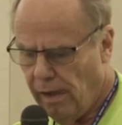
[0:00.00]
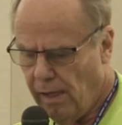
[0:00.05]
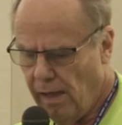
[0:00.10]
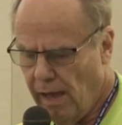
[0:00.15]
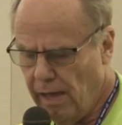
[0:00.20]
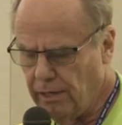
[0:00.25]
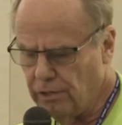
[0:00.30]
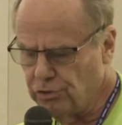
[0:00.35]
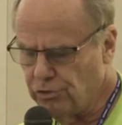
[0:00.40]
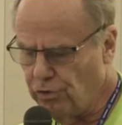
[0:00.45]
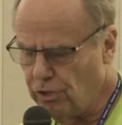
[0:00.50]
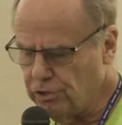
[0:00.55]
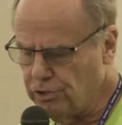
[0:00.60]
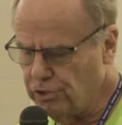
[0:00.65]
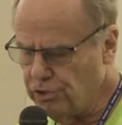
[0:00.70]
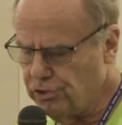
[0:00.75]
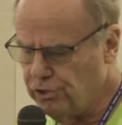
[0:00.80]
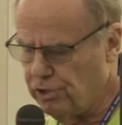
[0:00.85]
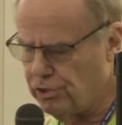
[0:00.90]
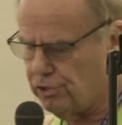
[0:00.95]
At
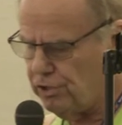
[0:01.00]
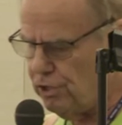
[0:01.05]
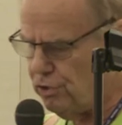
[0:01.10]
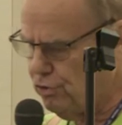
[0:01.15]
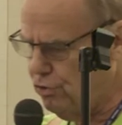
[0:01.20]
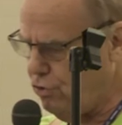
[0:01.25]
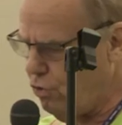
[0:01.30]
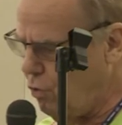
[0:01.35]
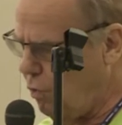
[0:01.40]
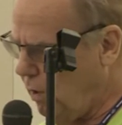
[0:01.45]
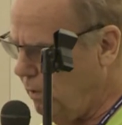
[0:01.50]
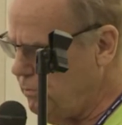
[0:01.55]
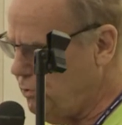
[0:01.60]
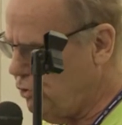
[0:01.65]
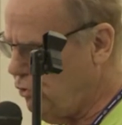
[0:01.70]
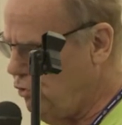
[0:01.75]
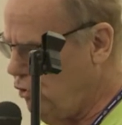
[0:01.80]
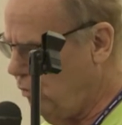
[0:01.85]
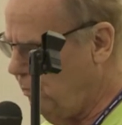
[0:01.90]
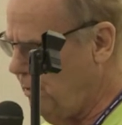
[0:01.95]
instruction 62, I'm
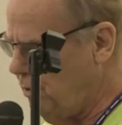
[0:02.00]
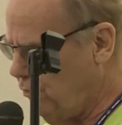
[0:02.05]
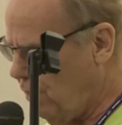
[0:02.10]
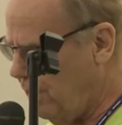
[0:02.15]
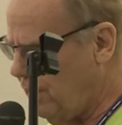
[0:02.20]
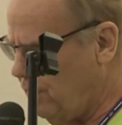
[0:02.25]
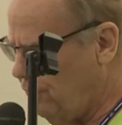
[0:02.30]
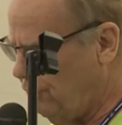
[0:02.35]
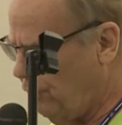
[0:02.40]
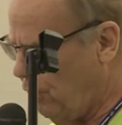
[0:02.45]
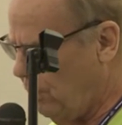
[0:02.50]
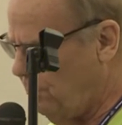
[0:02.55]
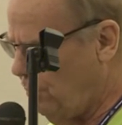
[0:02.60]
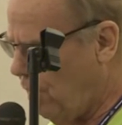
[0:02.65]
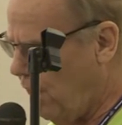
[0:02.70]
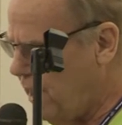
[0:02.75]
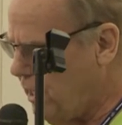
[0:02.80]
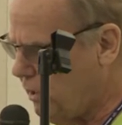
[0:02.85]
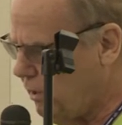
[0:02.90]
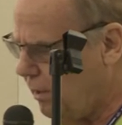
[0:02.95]
sure you'll be ready for a
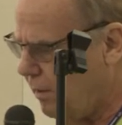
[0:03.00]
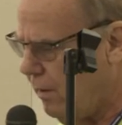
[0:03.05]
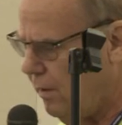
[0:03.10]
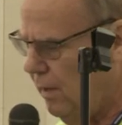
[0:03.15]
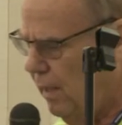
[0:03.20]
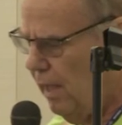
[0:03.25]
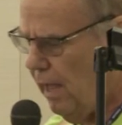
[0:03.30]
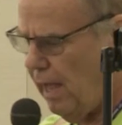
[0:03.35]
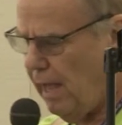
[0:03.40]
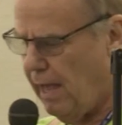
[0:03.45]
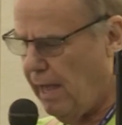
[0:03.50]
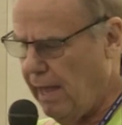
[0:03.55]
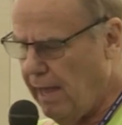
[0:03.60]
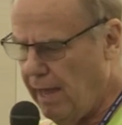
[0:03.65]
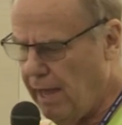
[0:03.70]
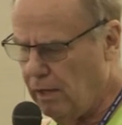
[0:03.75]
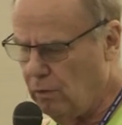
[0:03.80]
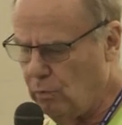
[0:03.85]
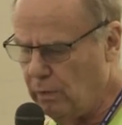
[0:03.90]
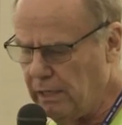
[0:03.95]
break,
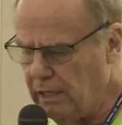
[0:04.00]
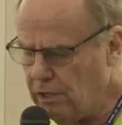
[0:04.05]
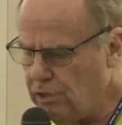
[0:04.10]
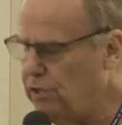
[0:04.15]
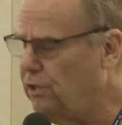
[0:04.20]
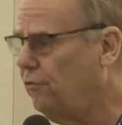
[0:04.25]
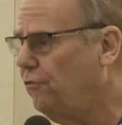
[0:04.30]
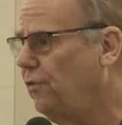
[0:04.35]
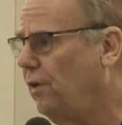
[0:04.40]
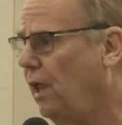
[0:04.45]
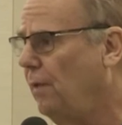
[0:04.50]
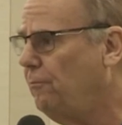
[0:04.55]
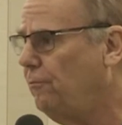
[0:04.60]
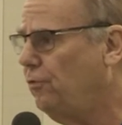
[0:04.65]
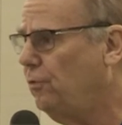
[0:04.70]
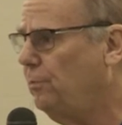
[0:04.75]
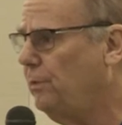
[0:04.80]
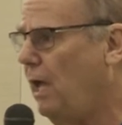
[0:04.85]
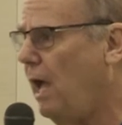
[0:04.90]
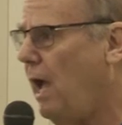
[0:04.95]
and we need you to fill up
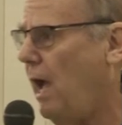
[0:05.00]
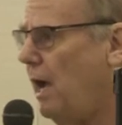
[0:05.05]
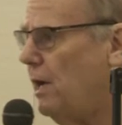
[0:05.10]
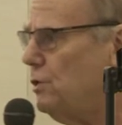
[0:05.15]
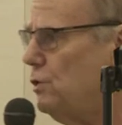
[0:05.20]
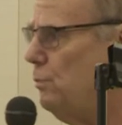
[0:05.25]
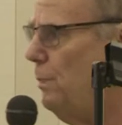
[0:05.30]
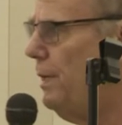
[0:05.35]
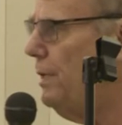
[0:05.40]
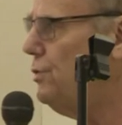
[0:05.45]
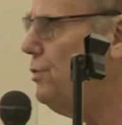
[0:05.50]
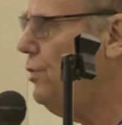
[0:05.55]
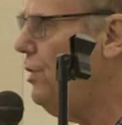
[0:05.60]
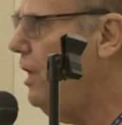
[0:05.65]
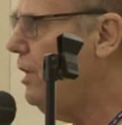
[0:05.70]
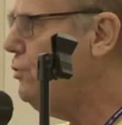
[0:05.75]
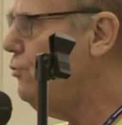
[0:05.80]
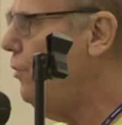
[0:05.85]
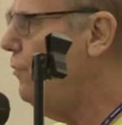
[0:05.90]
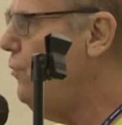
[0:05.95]
from gas because the
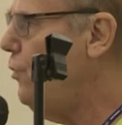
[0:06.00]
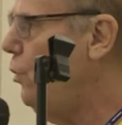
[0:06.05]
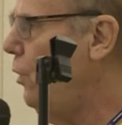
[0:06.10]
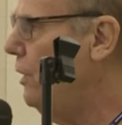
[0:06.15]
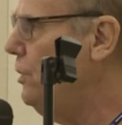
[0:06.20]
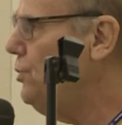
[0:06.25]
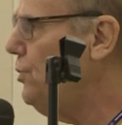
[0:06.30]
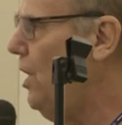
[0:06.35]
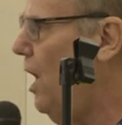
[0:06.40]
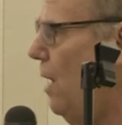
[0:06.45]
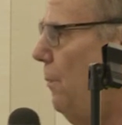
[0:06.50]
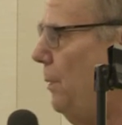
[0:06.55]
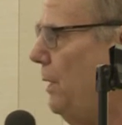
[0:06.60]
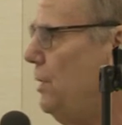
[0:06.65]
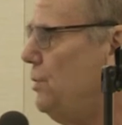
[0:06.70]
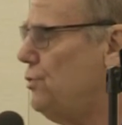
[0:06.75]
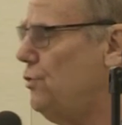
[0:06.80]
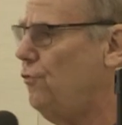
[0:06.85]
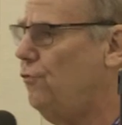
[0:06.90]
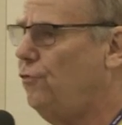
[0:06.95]
next refueling stop
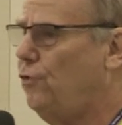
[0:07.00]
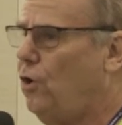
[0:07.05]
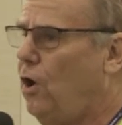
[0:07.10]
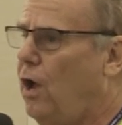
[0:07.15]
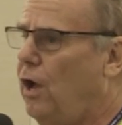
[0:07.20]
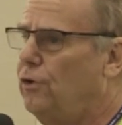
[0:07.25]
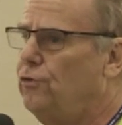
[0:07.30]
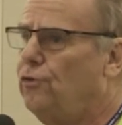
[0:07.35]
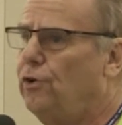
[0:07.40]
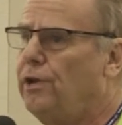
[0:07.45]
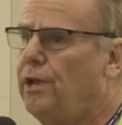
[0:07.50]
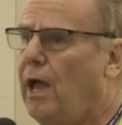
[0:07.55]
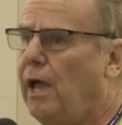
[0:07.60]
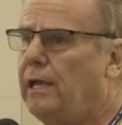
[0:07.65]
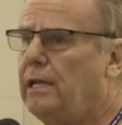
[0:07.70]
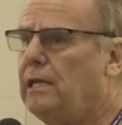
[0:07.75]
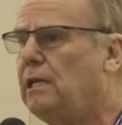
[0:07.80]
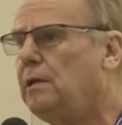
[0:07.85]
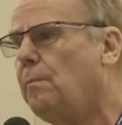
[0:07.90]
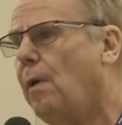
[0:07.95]
isn't for
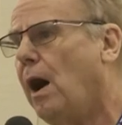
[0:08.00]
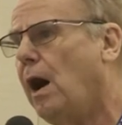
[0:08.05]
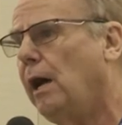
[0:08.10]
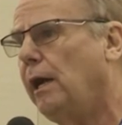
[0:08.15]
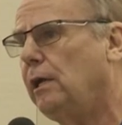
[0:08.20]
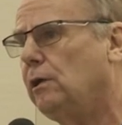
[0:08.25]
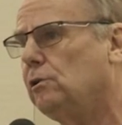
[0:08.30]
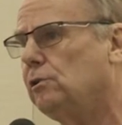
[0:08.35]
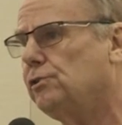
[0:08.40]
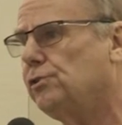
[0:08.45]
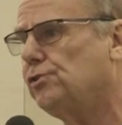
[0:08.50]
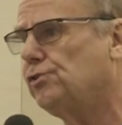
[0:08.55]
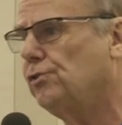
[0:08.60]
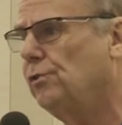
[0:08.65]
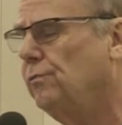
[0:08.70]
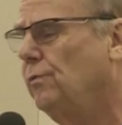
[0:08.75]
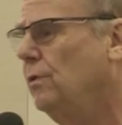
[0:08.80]
190 miles.